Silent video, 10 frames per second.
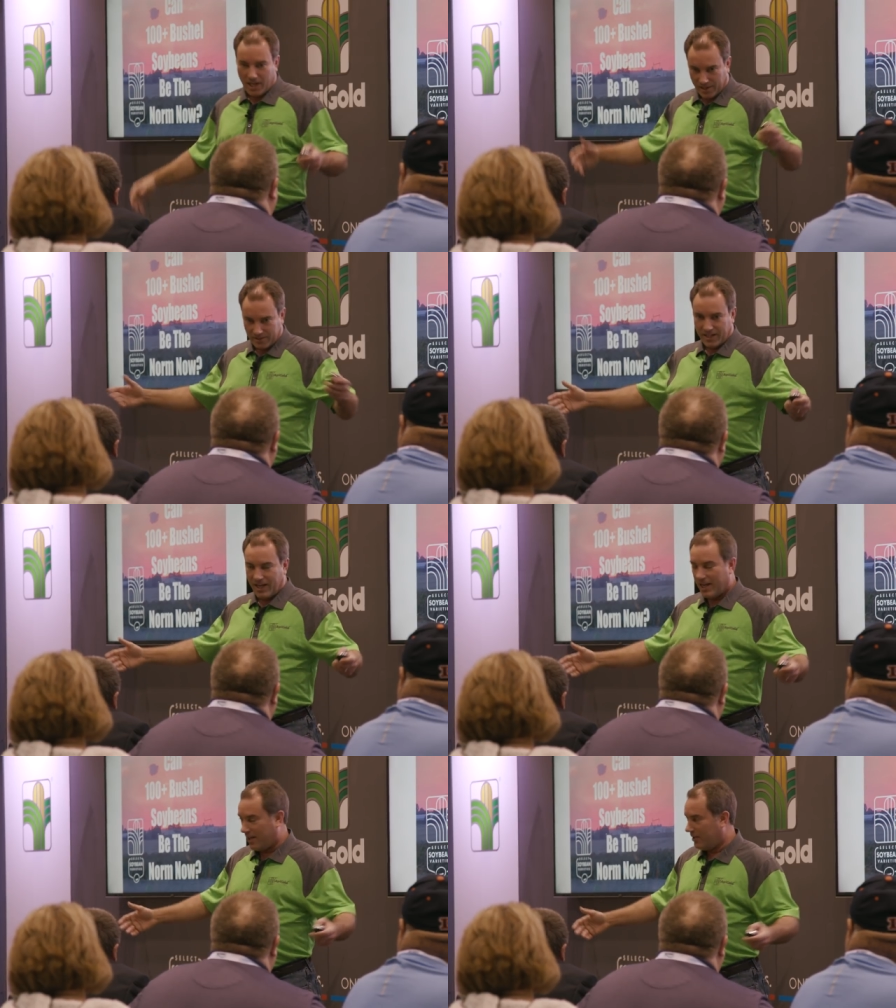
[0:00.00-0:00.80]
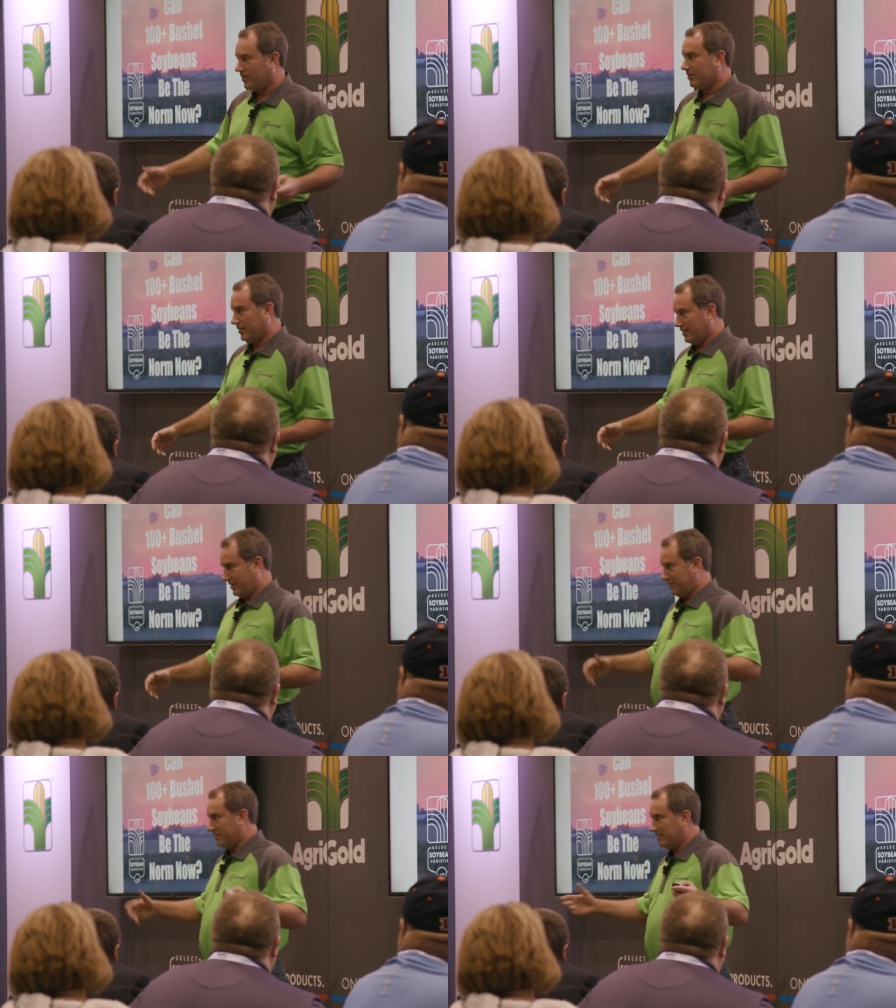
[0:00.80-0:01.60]
here today
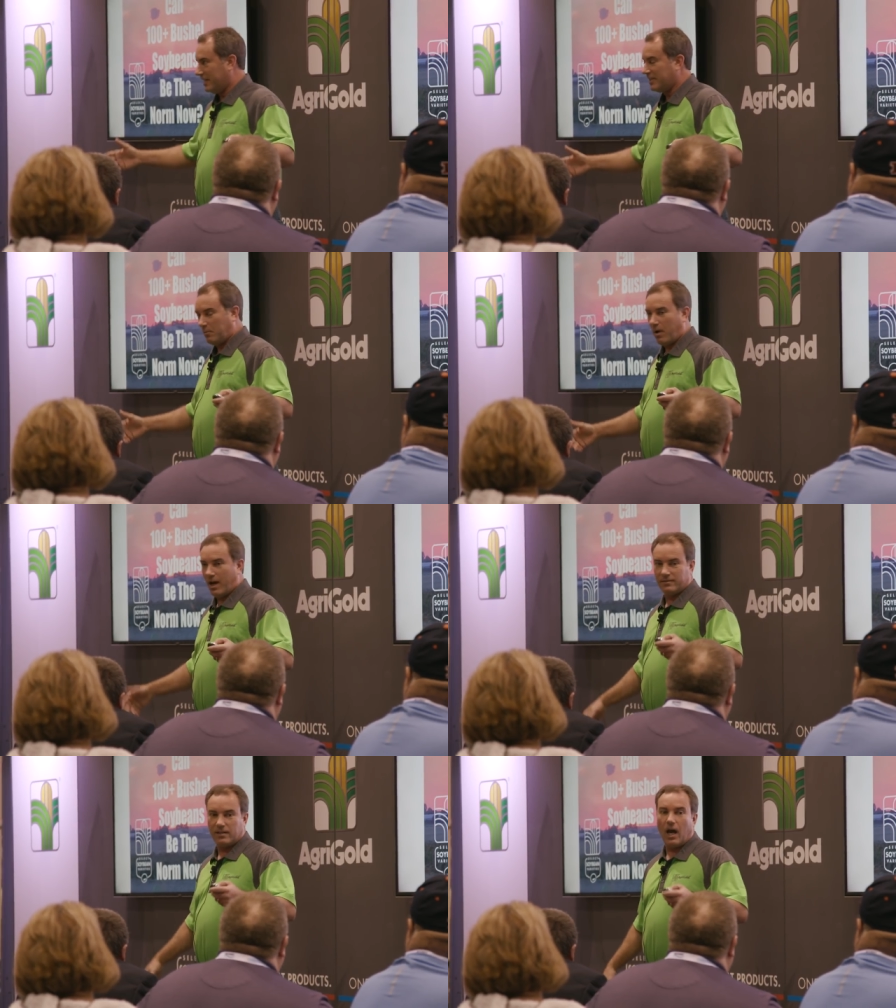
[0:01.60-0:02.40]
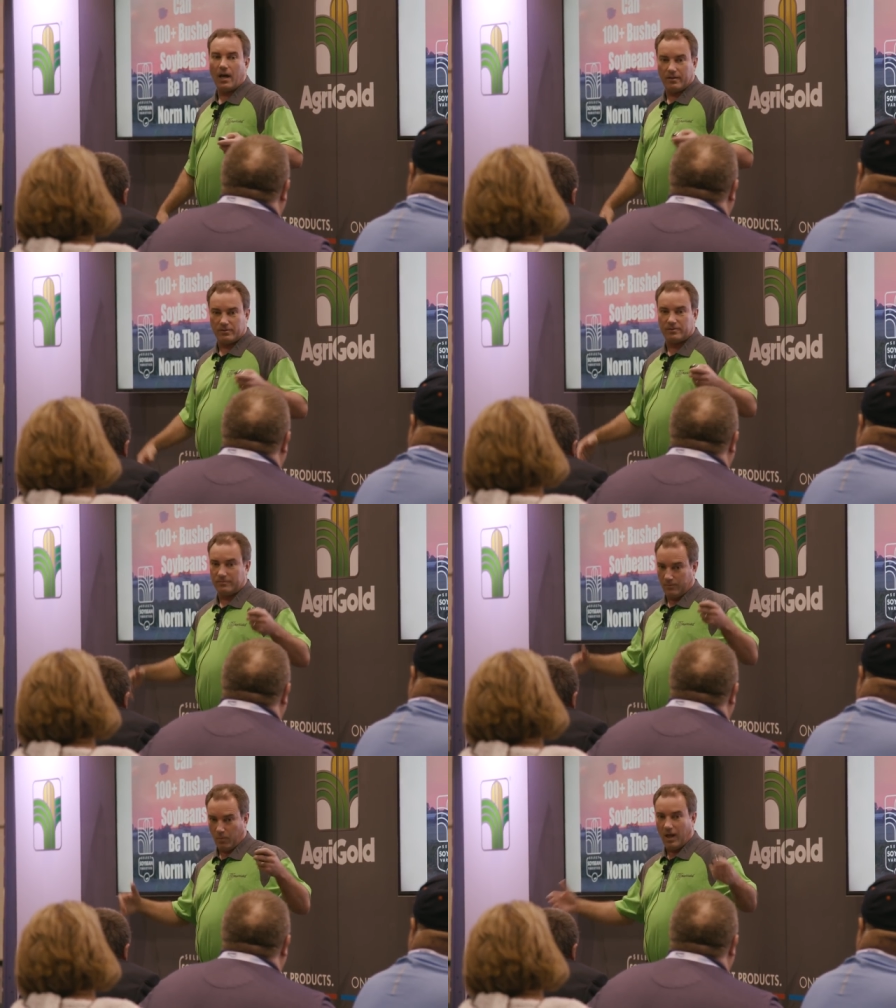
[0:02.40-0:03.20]
who is a wise guy who's
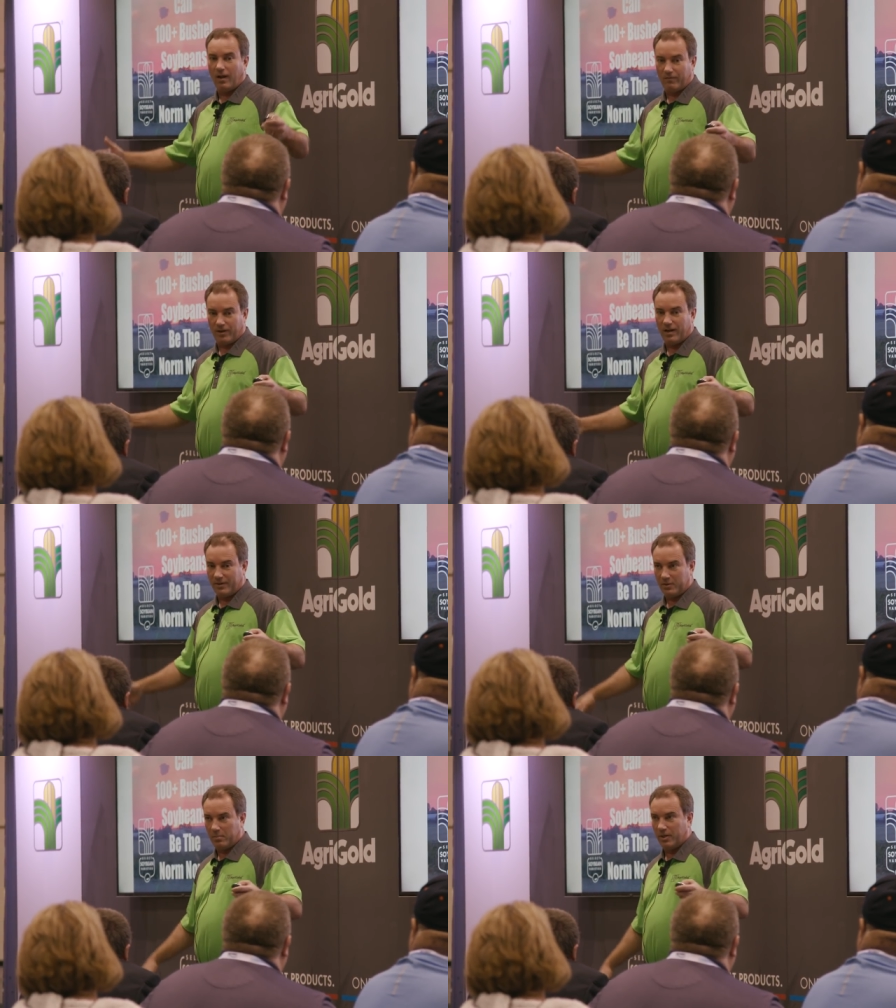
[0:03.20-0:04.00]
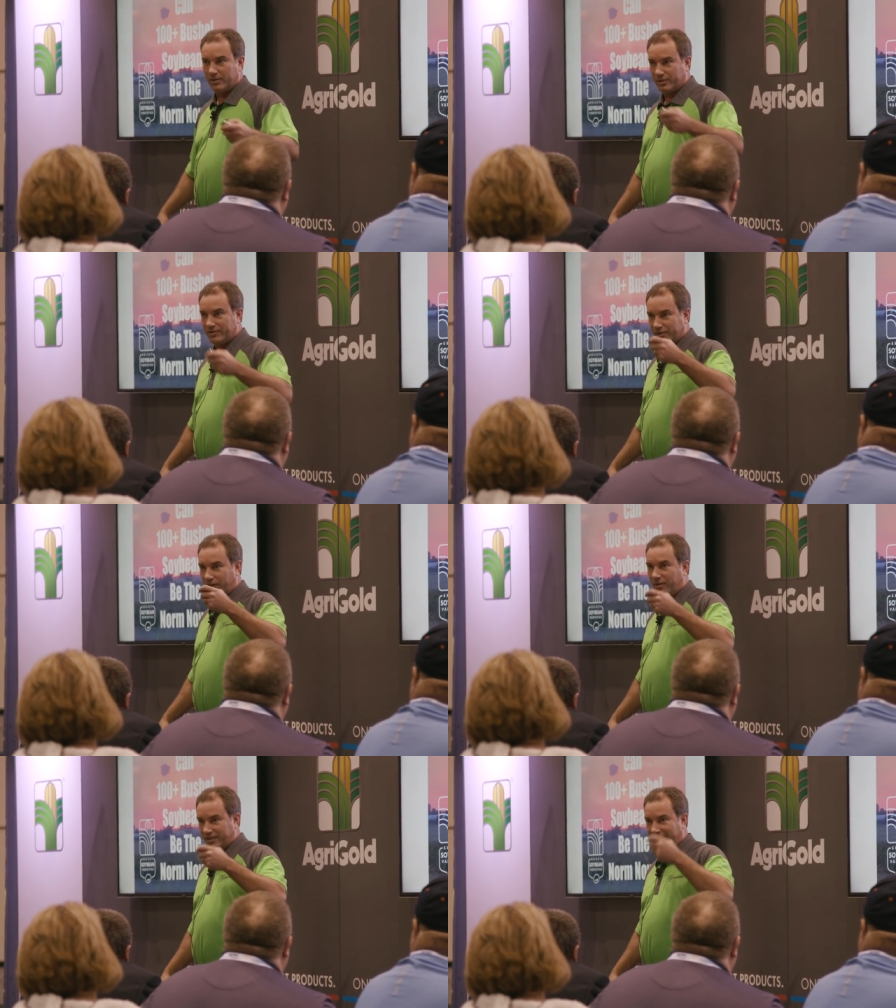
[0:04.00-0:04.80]
well over 100 bushels,
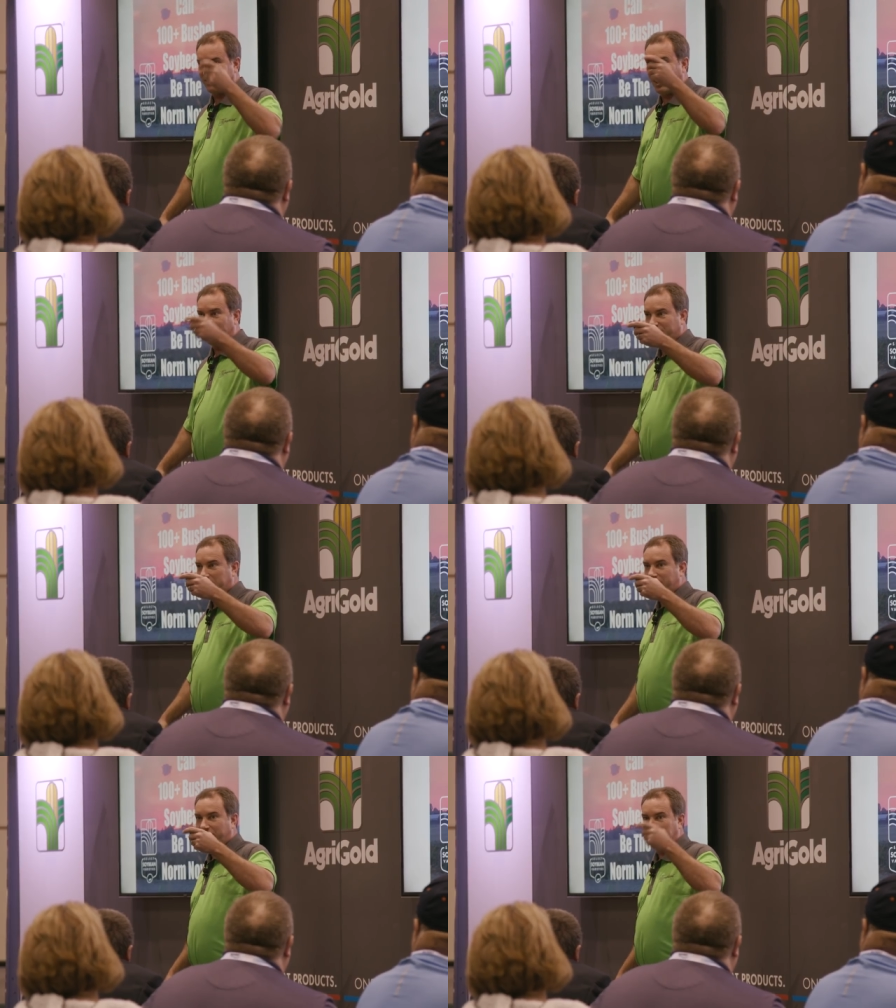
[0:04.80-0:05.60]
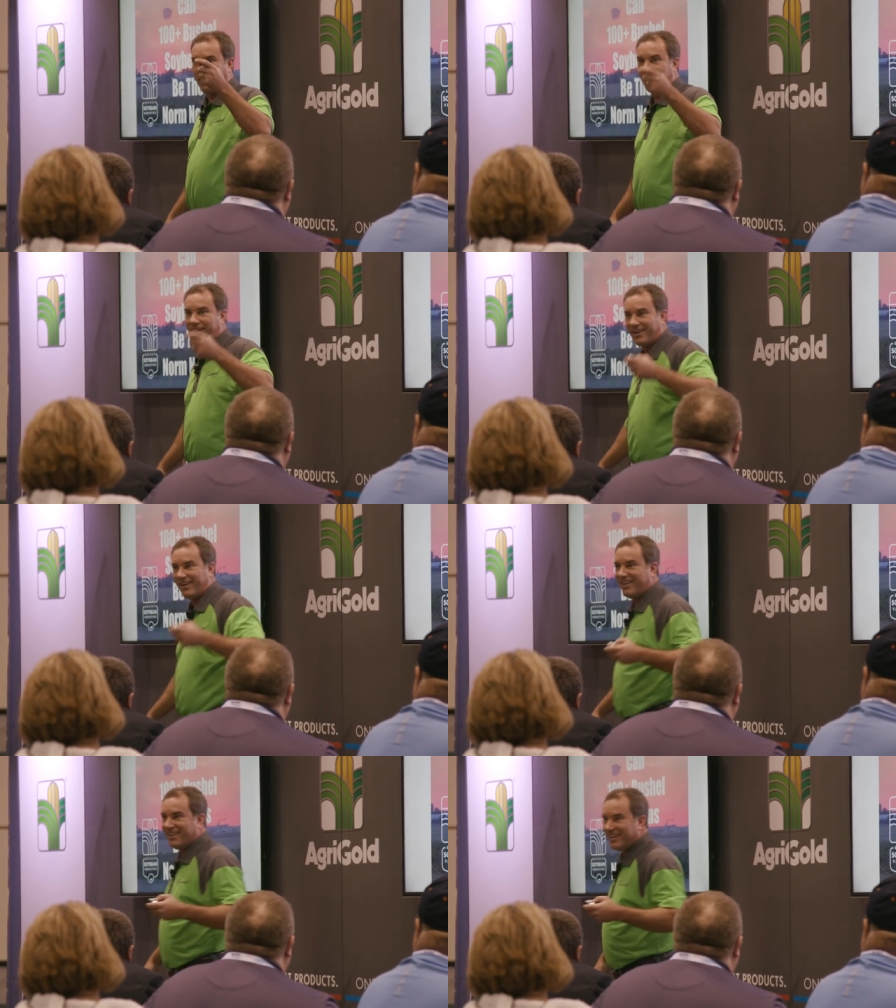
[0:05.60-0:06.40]
so thanks a lot, Jimmy, for being here.